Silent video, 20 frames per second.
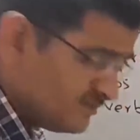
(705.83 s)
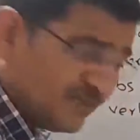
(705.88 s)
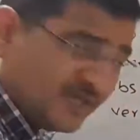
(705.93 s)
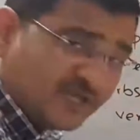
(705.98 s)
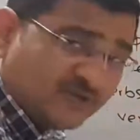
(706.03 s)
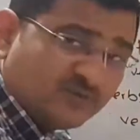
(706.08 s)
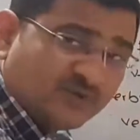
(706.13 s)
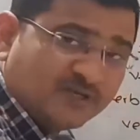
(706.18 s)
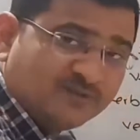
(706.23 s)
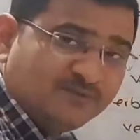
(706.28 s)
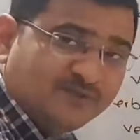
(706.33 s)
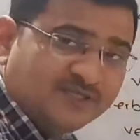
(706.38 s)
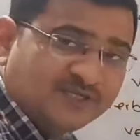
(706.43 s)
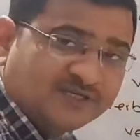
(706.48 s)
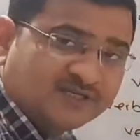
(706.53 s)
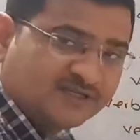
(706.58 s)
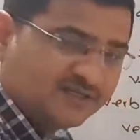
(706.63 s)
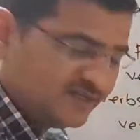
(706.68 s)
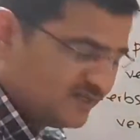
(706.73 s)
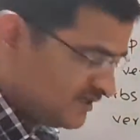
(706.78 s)
main verb
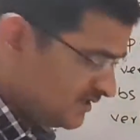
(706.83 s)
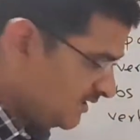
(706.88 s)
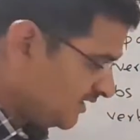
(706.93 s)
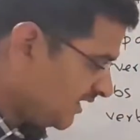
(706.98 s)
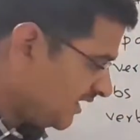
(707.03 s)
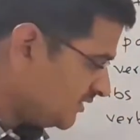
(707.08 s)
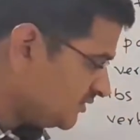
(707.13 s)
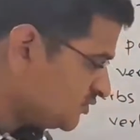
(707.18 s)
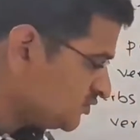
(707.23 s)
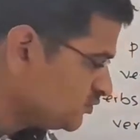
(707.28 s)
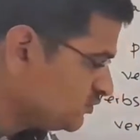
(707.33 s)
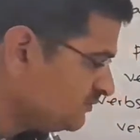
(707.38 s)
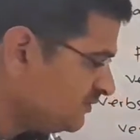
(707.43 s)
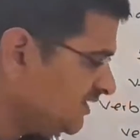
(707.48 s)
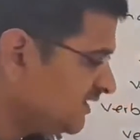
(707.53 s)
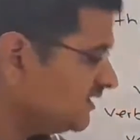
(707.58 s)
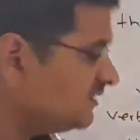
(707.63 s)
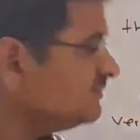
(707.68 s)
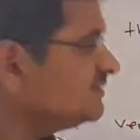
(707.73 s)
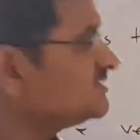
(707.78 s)
here, and to
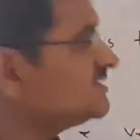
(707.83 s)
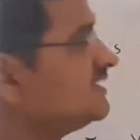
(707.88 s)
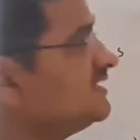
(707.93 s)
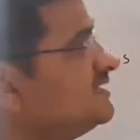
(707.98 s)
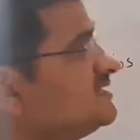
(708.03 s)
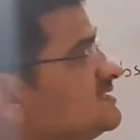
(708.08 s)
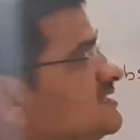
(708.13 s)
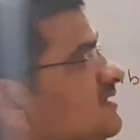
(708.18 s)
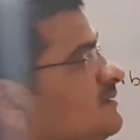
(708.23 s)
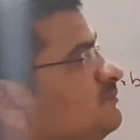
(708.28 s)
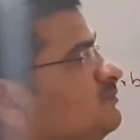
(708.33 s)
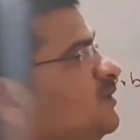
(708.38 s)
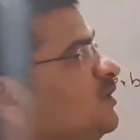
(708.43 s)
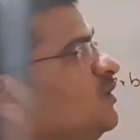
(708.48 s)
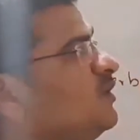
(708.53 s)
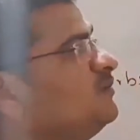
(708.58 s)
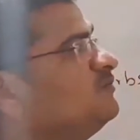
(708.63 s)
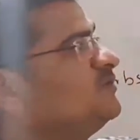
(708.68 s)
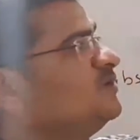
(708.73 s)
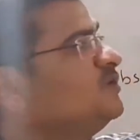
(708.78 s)
become is an
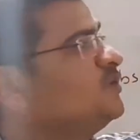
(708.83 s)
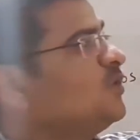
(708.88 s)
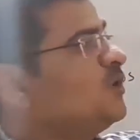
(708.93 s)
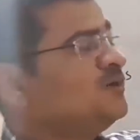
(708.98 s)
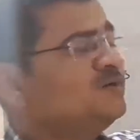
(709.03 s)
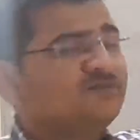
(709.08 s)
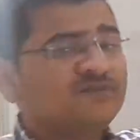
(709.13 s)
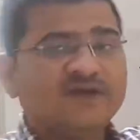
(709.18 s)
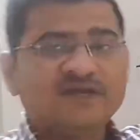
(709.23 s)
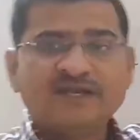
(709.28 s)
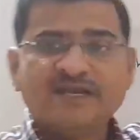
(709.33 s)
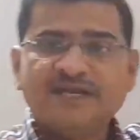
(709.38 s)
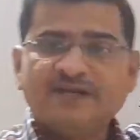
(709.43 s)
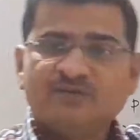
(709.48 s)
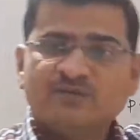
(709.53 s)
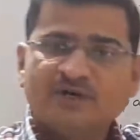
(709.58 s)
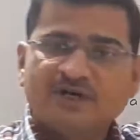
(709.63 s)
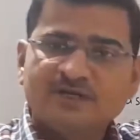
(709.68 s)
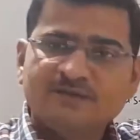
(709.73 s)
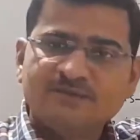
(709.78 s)
example of a non-finite
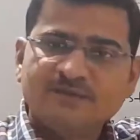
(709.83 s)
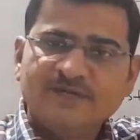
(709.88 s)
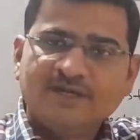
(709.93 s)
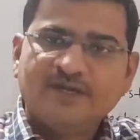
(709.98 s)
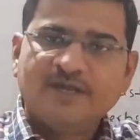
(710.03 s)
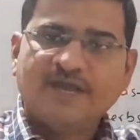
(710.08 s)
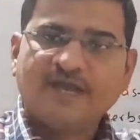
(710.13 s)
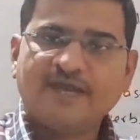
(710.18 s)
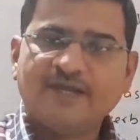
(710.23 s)
verb,